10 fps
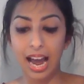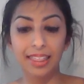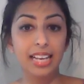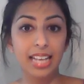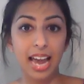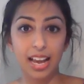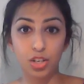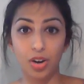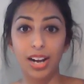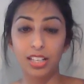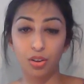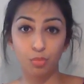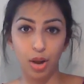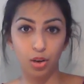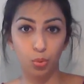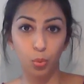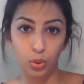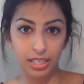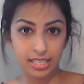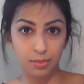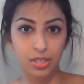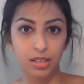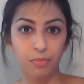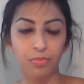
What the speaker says: and there's extracts from microorganisms.